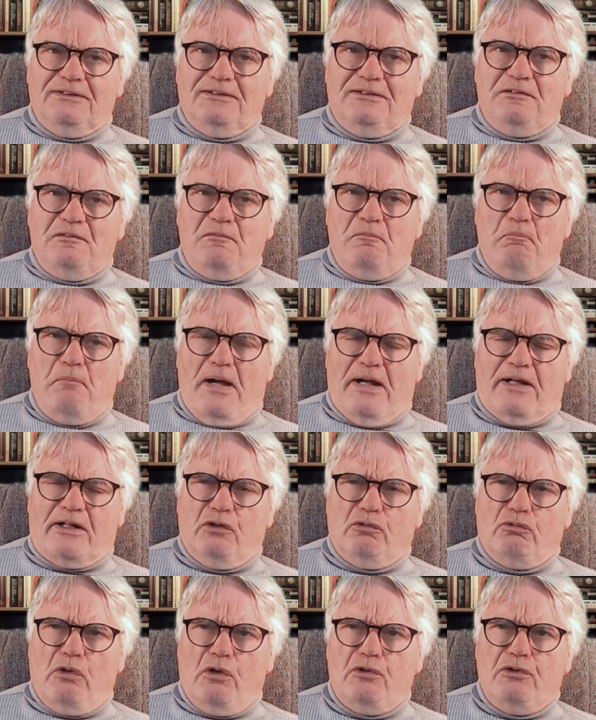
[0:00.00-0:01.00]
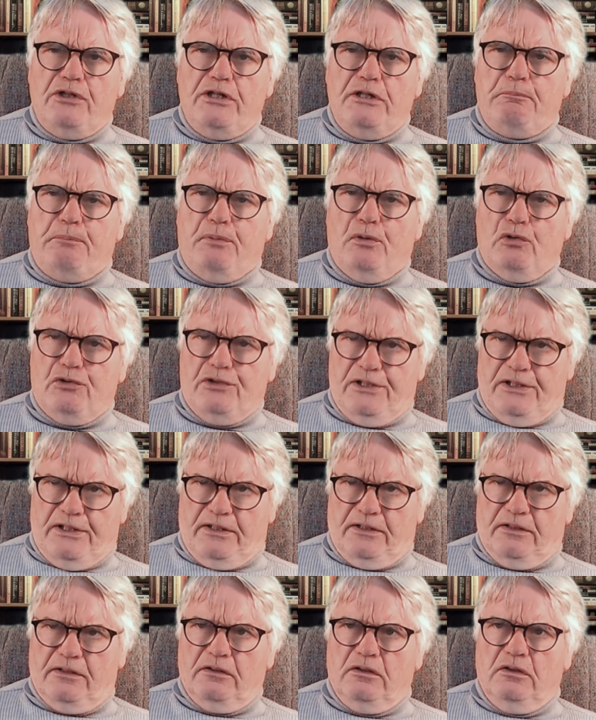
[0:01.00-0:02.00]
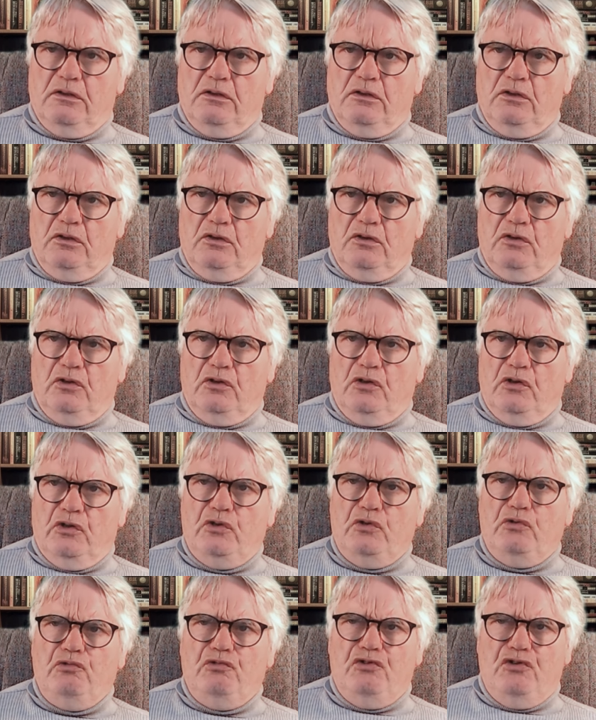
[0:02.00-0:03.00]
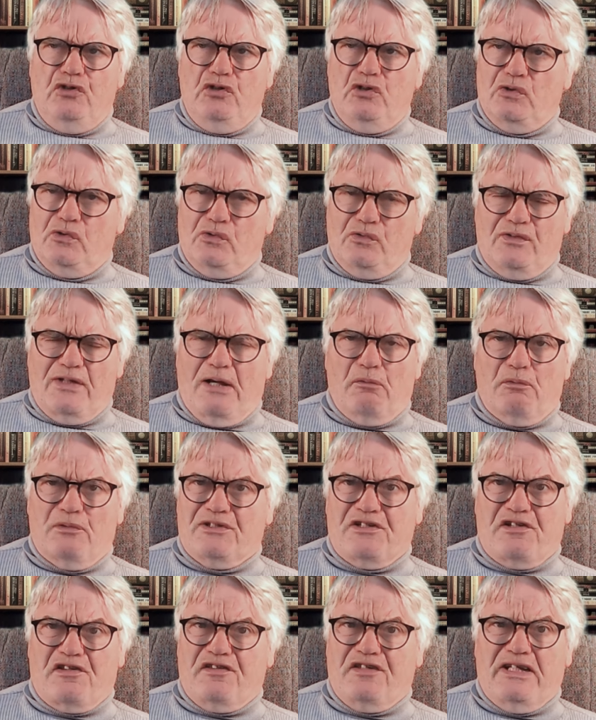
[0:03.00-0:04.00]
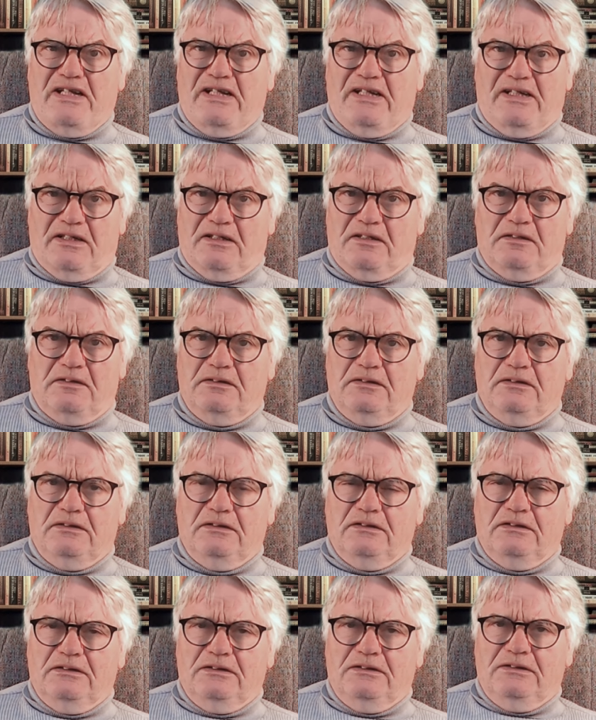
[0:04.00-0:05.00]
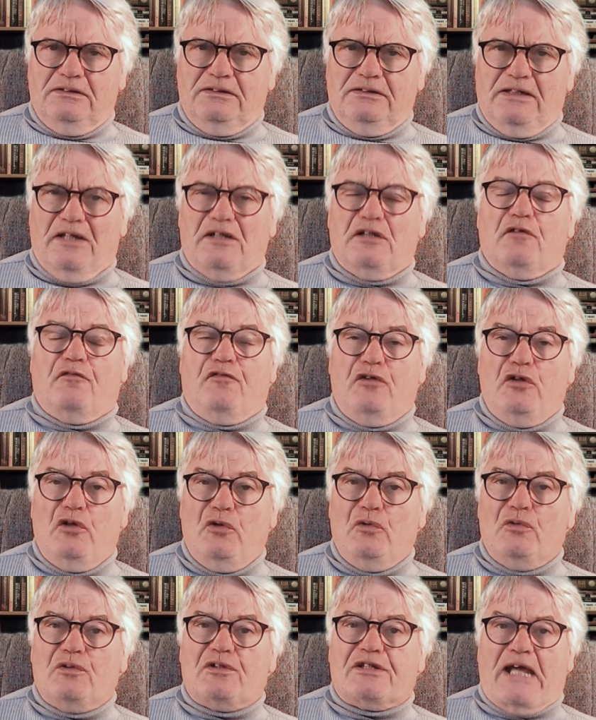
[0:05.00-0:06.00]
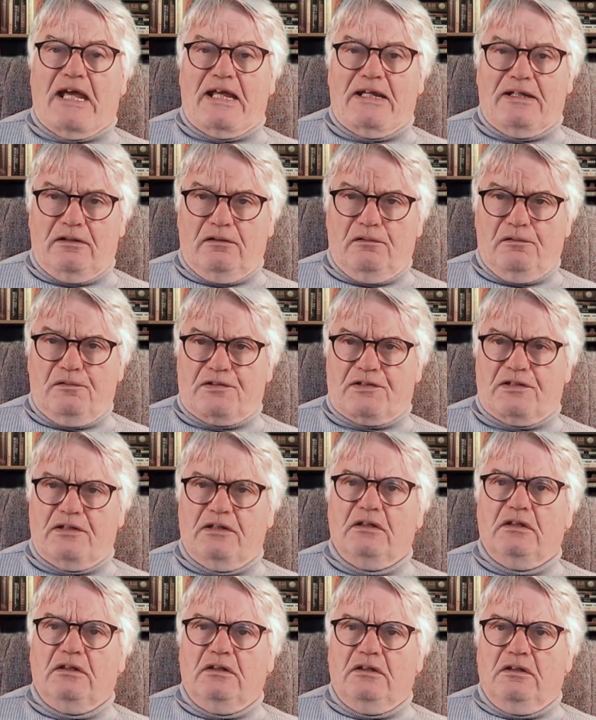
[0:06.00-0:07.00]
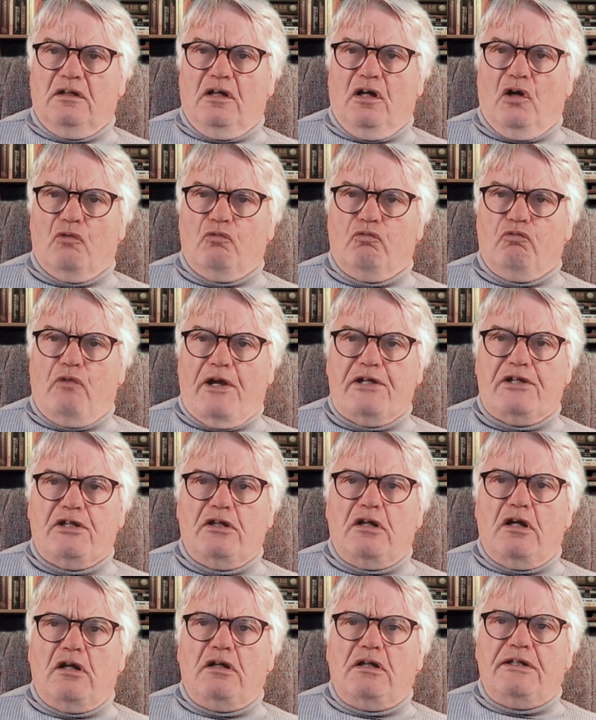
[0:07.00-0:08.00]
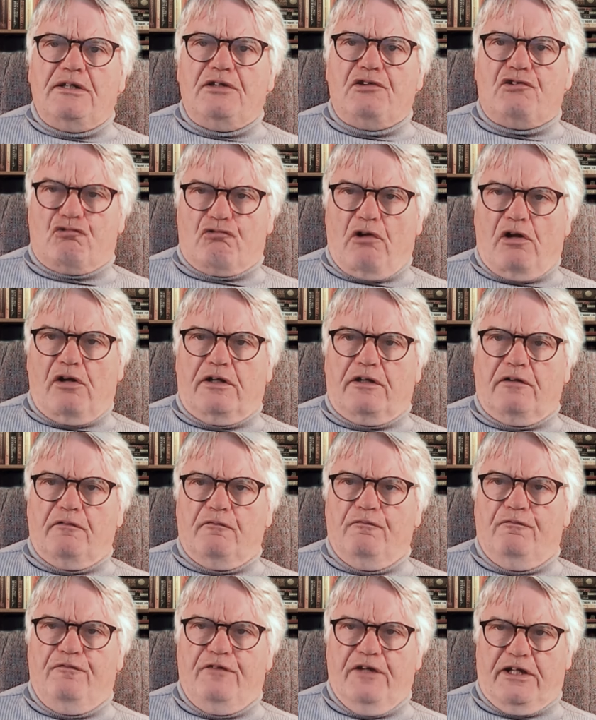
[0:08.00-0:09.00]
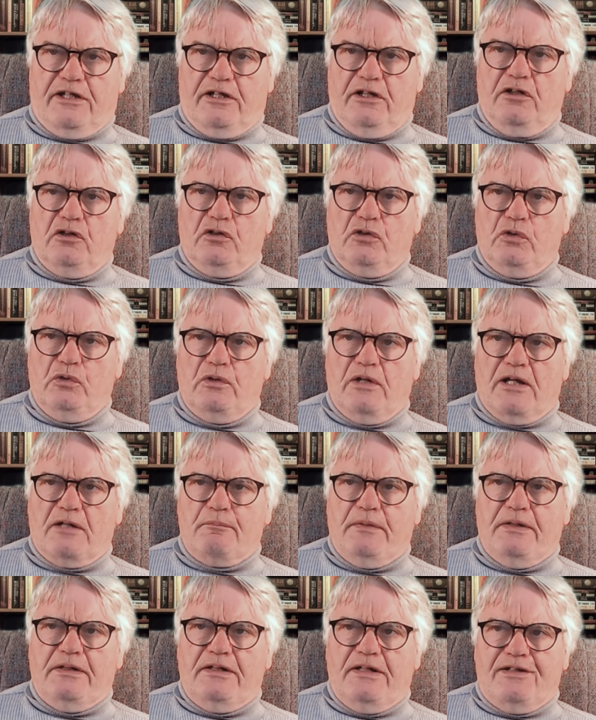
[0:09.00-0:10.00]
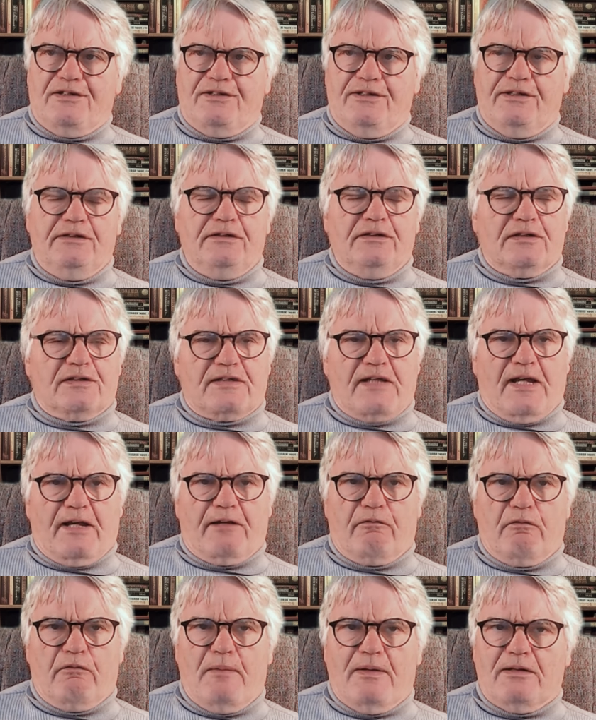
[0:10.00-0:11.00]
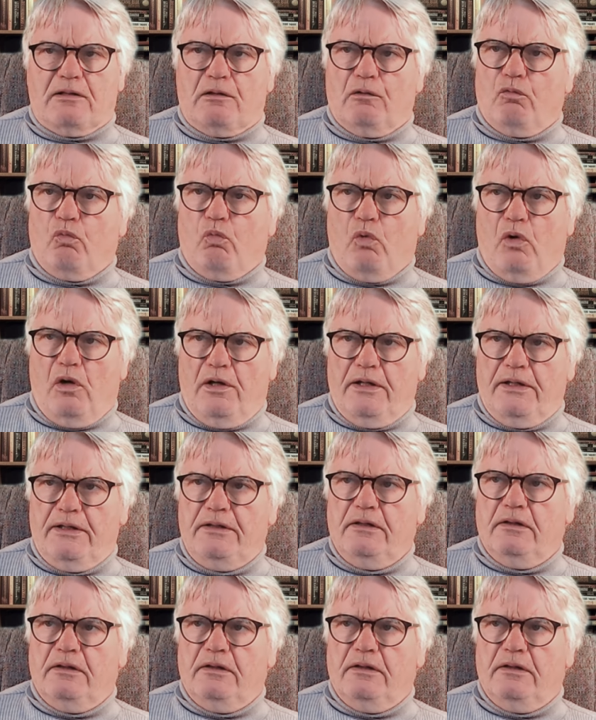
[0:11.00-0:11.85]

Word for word: Macaroni pudding. Who knew that was a thing? And a few scandals. A regularly drunk vicar who had been hitting the sacramental wine.